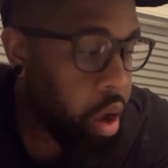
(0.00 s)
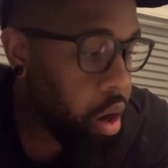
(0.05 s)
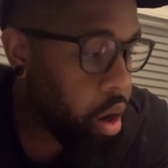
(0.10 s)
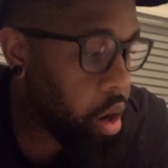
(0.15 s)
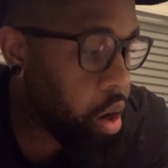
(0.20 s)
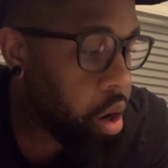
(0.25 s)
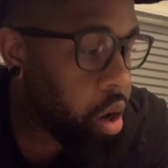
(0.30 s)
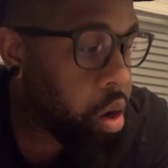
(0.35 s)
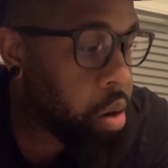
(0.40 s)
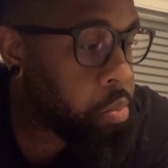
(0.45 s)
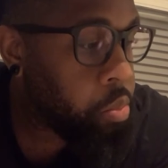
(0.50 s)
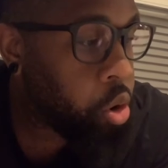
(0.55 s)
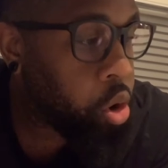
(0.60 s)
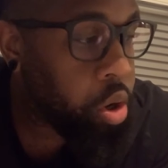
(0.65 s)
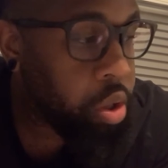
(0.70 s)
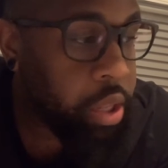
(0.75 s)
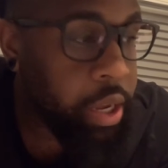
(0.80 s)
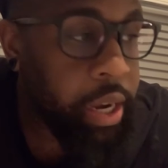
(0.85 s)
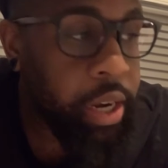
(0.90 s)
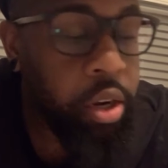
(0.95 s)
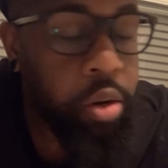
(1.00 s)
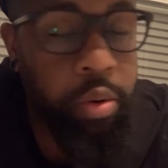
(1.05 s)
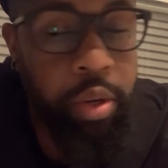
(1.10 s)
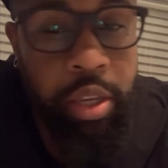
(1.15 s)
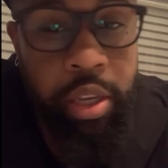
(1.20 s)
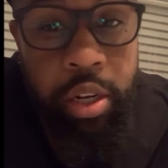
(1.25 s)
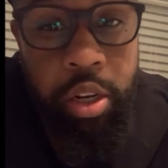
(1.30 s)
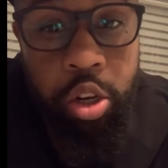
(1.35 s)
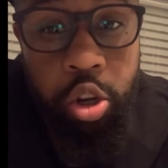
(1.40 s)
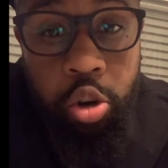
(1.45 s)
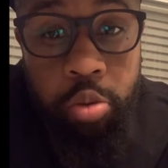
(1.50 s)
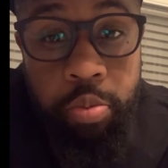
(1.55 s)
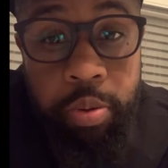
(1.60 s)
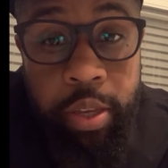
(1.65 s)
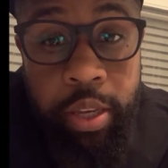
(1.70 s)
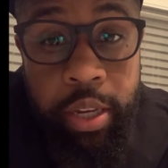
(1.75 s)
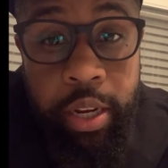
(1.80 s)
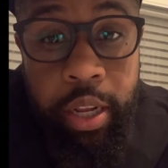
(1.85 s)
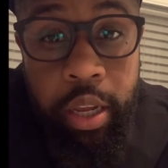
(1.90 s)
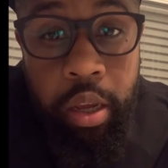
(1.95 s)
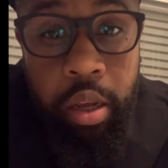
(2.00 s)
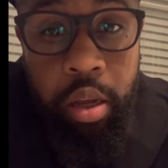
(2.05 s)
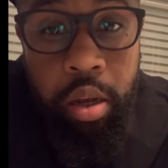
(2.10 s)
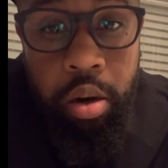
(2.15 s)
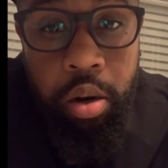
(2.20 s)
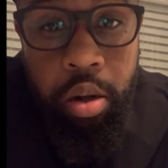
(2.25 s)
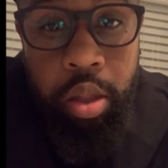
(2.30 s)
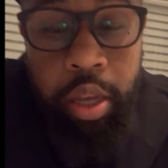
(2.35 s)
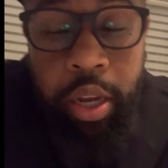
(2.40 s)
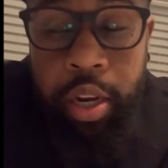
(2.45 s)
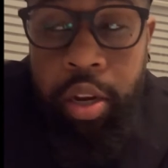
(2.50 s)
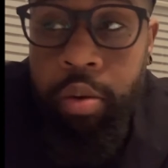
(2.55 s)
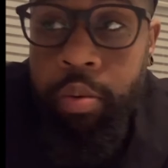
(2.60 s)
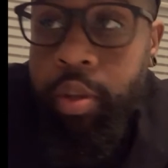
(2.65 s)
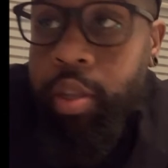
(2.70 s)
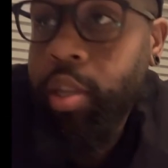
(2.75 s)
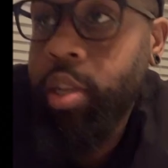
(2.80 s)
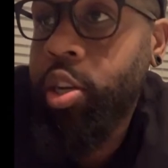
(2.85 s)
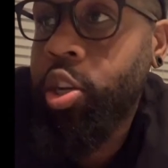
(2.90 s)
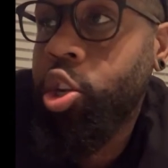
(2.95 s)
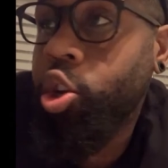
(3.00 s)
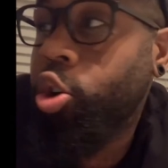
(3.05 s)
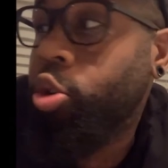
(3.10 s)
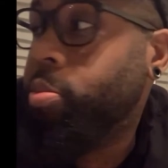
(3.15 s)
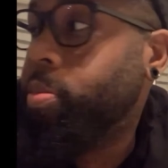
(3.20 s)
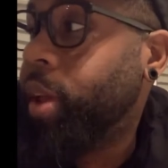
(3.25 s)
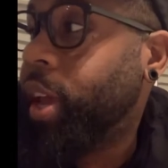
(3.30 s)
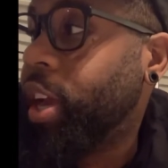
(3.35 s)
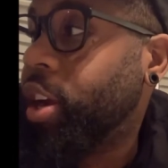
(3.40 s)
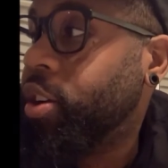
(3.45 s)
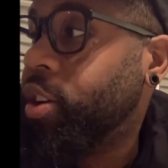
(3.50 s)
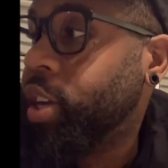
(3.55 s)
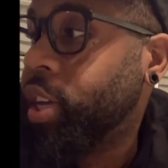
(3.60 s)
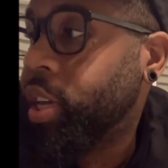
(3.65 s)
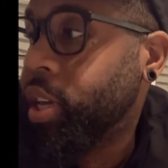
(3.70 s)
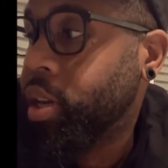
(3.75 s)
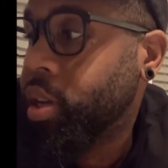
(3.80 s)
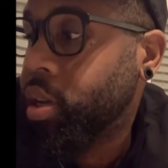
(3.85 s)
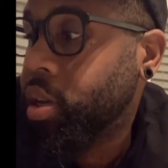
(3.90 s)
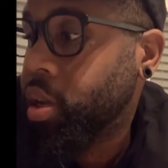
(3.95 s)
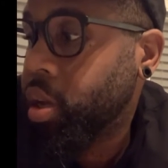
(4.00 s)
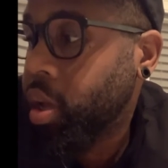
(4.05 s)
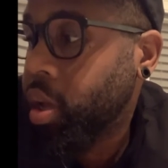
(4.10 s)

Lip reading: Orlando is a dope city. Orlando is a dope area.